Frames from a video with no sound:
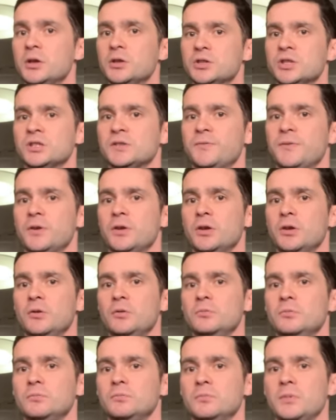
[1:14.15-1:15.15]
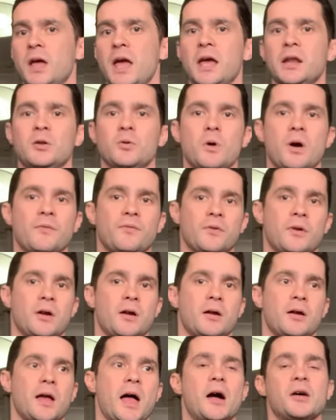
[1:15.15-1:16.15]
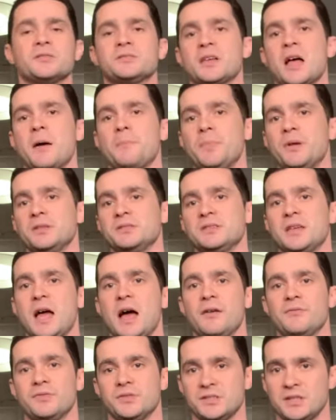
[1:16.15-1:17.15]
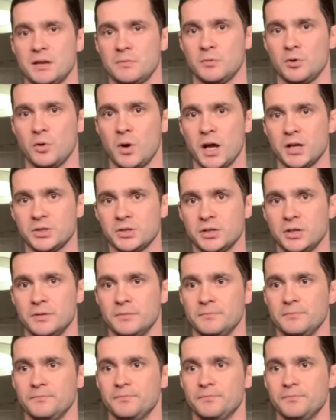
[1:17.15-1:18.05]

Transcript: just for you and whoever else happens to have the same question.